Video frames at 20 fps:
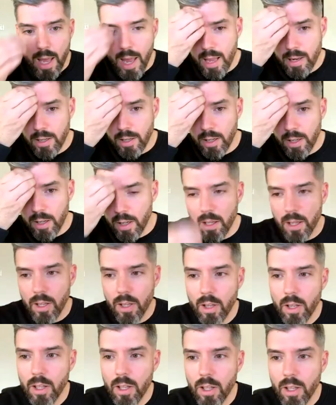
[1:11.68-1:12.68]
And
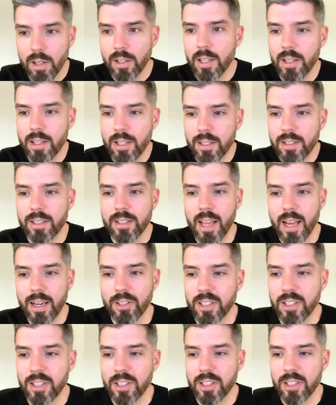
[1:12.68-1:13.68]
this
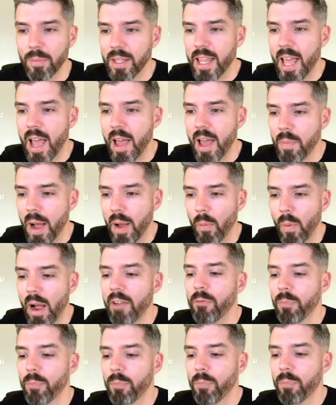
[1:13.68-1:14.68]
is actually something that
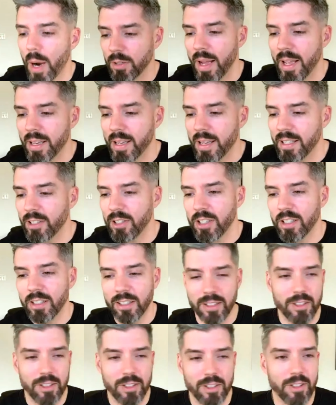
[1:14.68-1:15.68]
my wife brought to my
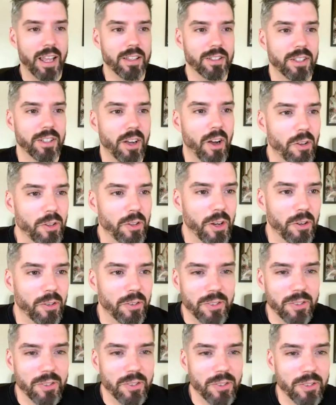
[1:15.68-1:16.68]
attention. You guys all
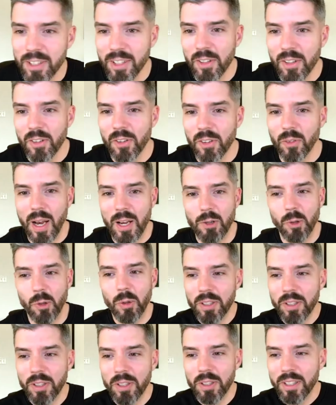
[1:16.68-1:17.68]
know
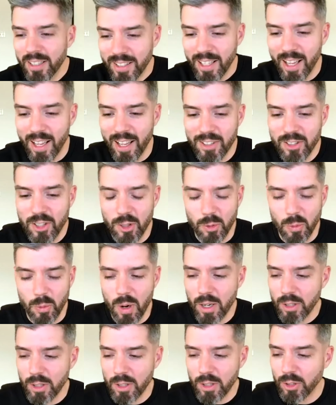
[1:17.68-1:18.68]
Rachel.
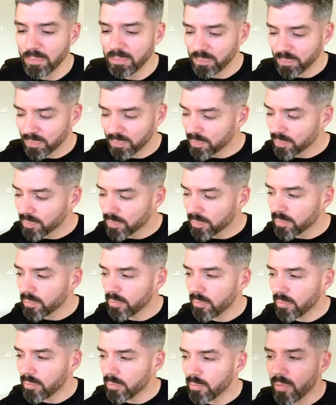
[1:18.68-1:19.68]
She's a rock star.
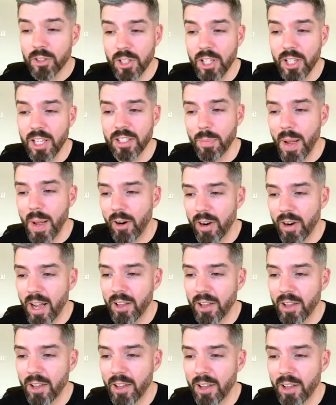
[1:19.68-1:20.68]
She is a
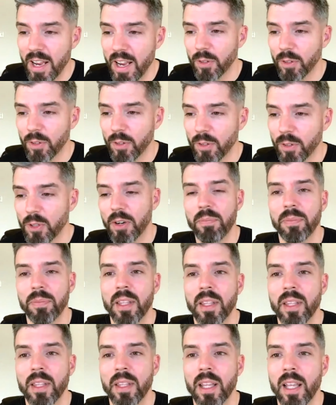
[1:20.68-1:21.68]
powerhouse of faith for
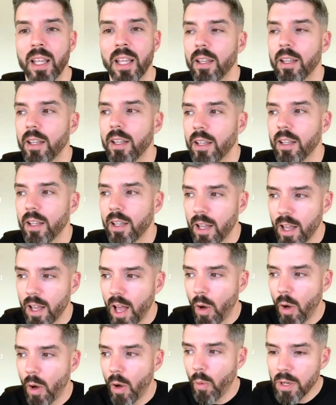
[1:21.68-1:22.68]
sure.
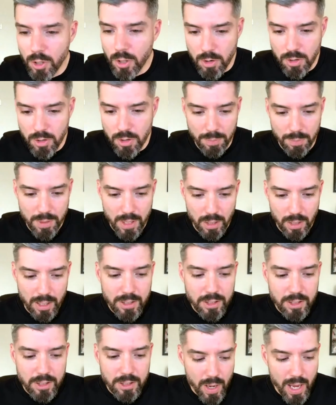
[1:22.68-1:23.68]
I want to show you
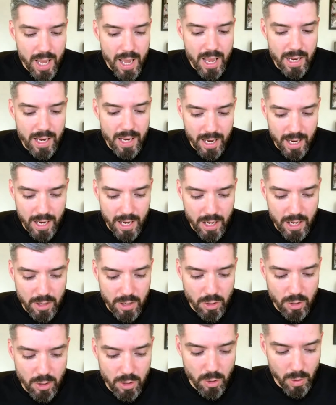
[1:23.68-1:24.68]
something. Let's go ahead
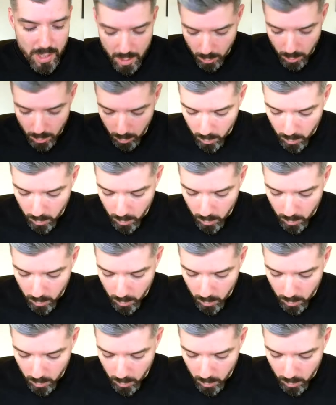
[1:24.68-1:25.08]
and we're